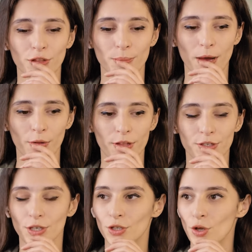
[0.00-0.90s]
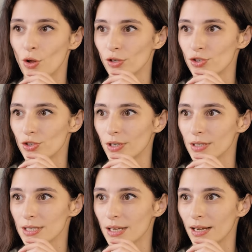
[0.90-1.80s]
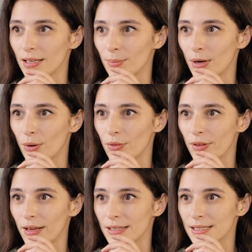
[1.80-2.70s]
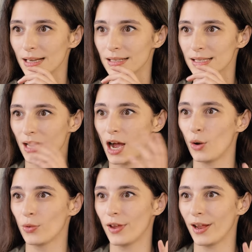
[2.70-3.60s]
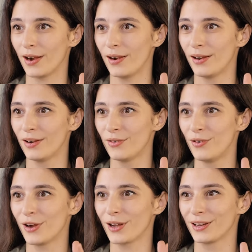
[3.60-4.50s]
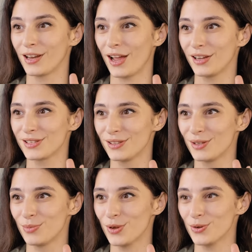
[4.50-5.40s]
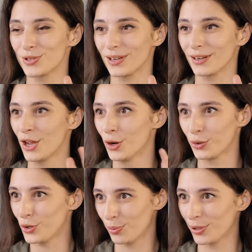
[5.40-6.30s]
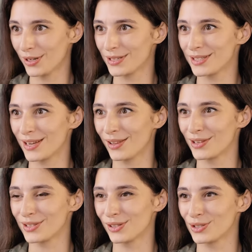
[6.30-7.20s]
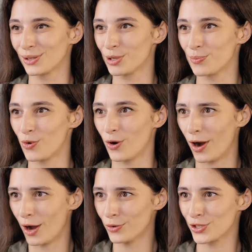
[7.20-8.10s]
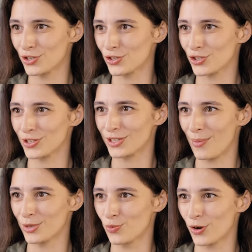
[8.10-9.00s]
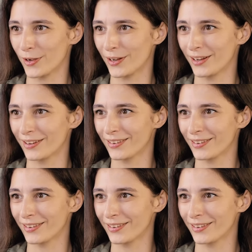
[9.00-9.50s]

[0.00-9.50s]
about the technology inside, about the text, how they are recognizing the music. Could you please tell us a little bit more how Shazam is working?